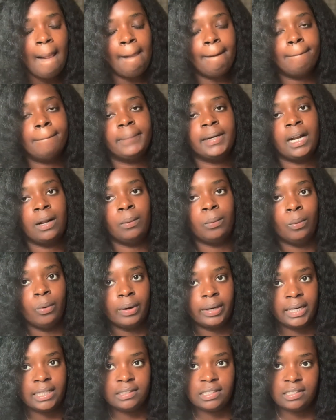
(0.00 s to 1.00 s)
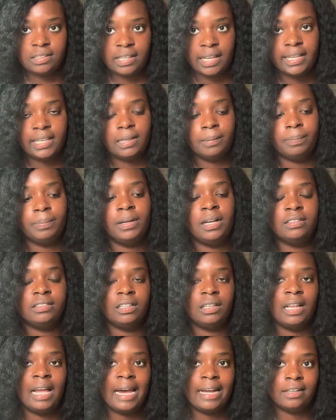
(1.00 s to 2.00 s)
but I wanted to take it because a
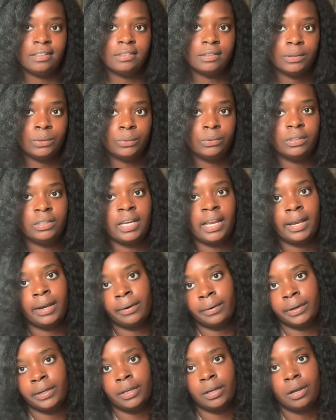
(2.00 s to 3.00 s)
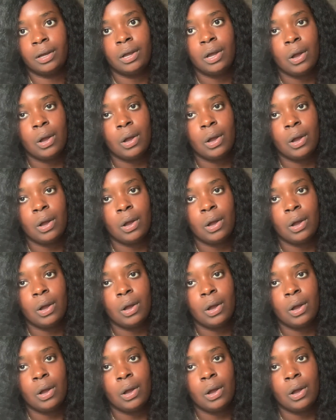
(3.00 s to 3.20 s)
lot of schools in the area